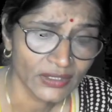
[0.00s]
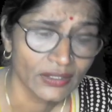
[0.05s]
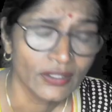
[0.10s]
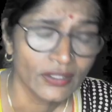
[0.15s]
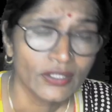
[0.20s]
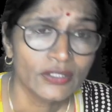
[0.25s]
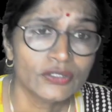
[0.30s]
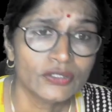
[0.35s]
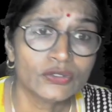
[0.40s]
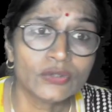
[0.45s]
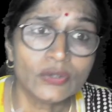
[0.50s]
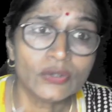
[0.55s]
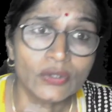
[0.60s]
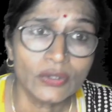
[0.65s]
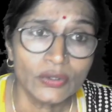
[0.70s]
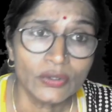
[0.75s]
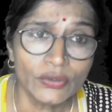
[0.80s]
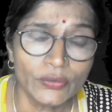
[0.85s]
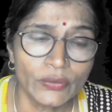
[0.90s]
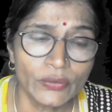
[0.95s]
So
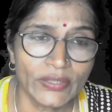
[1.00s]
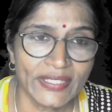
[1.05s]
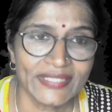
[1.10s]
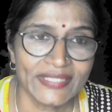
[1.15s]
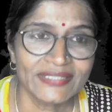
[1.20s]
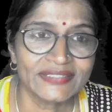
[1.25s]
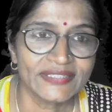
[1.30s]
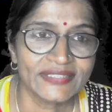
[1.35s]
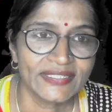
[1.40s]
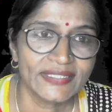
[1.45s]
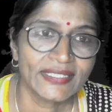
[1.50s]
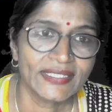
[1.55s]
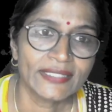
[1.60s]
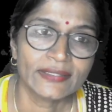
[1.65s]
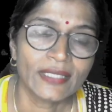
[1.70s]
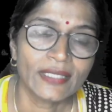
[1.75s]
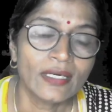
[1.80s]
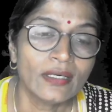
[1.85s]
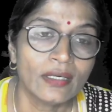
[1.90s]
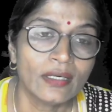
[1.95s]
you can say that the
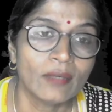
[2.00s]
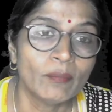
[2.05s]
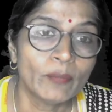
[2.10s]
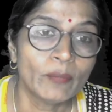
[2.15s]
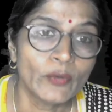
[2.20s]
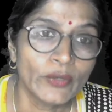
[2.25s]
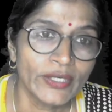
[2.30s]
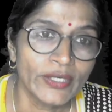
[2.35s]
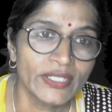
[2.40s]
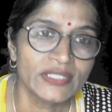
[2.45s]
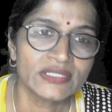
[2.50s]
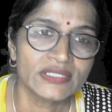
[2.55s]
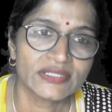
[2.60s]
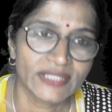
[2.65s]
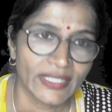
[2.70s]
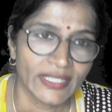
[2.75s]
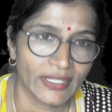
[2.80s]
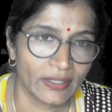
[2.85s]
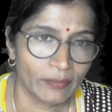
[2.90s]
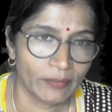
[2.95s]
components
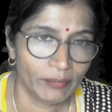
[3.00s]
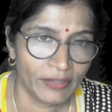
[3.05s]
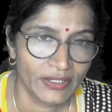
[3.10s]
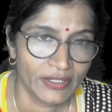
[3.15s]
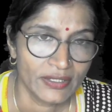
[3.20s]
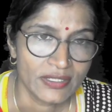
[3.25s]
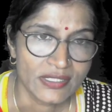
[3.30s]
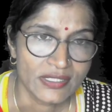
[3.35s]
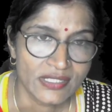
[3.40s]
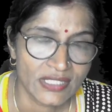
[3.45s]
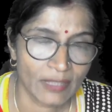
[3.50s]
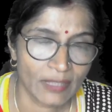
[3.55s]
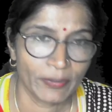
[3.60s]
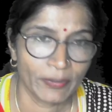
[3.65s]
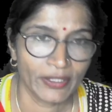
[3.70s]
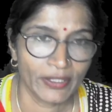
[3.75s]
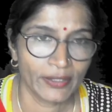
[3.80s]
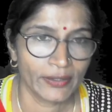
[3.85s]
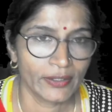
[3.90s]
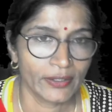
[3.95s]
can be
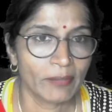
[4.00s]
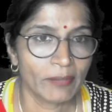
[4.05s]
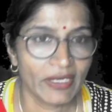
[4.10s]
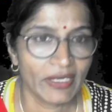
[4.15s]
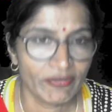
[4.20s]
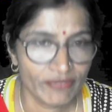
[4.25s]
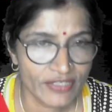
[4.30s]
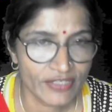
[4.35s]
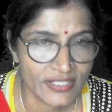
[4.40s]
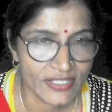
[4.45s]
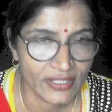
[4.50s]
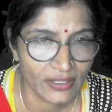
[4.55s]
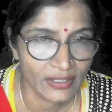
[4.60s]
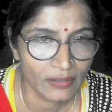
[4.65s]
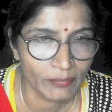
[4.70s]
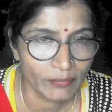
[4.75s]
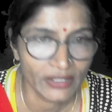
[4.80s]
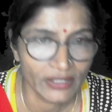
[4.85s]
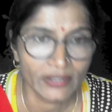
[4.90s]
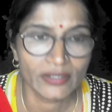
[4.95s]
separated by physical
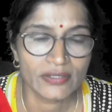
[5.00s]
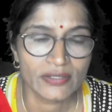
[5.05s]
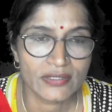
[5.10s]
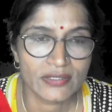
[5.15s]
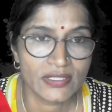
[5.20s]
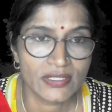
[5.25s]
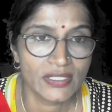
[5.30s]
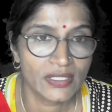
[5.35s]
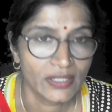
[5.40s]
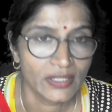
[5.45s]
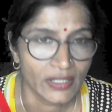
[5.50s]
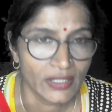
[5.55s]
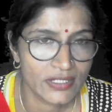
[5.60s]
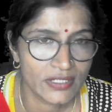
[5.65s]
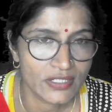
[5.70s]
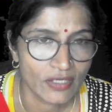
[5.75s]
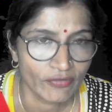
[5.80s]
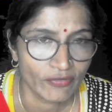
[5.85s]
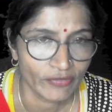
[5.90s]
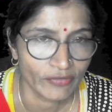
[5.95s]
means in case
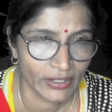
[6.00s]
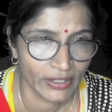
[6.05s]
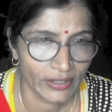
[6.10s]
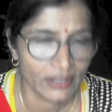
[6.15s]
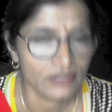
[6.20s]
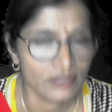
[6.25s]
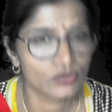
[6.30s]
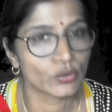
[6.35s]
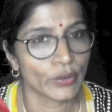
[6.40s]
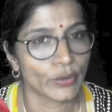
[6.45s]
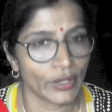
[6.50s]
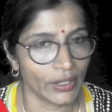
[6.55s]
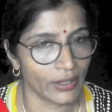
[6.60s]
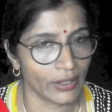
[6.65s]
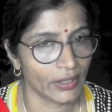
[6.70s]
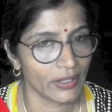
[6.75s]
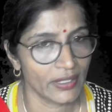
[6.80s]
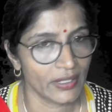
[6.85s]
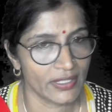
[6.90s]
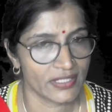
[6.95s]
of air. So air
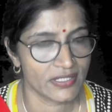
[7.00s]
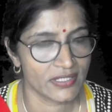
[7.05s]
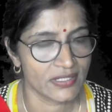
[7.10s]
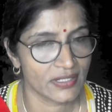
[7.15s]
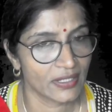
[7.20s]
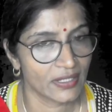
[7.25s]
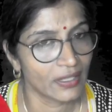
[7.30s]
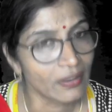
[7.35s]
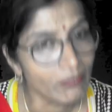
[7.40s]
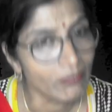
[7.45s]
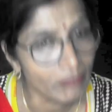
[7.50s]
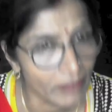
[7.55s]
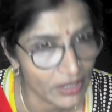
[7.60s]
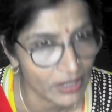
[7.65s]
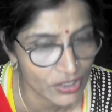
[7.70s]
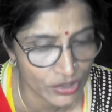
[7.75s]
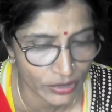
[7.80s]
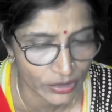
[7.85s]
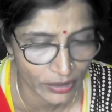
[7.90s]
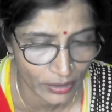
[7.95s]
is a
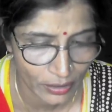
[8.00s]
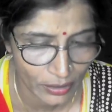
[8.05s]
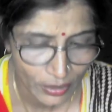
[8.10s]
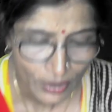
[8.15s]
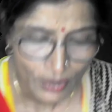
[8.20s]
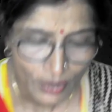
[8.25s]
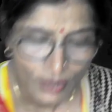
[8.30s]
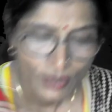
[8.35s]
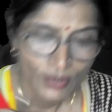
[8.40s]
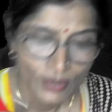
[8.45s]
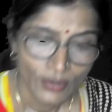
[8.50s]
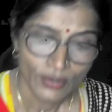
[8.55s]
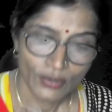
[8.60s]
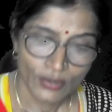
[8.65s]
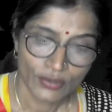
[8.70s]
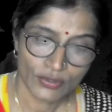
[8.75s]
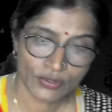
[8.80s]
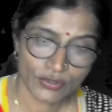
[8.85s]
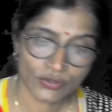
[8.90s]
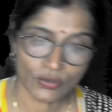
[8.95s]
mixture.
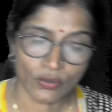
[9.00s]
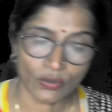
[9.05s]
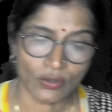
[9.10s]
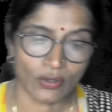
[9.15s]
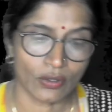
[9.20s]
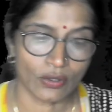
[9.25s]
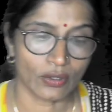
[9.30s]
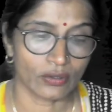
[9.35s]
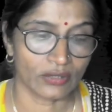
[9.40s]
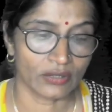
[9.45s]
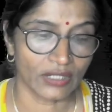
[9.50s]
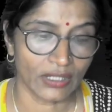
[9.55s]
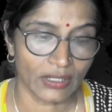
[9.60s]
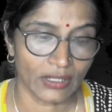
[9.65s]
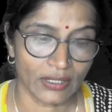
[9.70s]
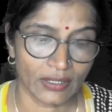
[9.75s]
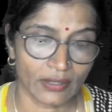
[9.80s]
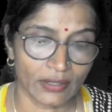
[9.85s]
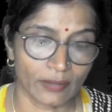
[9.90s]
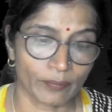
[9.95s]
So the
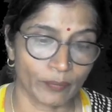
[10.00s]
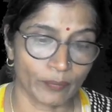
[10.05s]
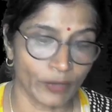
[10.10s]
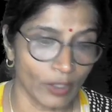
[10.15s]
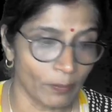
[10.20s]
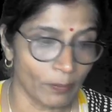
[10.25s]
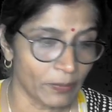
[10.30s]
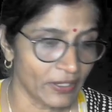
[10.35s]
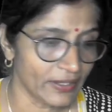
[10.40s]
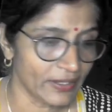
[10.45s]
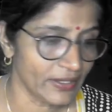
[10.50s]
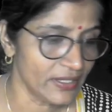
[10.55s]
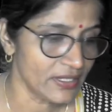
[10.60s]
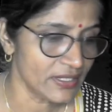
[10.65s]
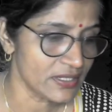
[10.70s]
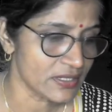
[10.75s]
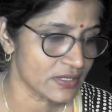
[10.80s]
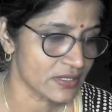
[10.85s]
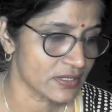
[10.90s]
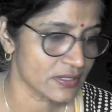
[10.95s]

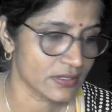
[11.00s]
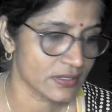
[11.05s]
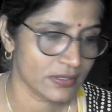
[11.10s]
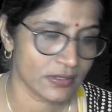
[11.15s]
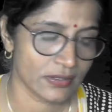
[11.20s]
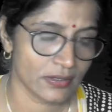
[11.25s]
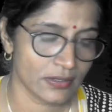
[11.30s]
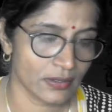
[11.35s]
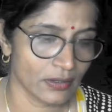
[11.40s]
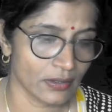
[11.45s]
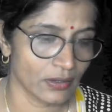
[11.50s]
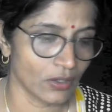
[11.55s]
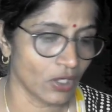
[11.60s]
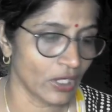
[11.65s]
properties or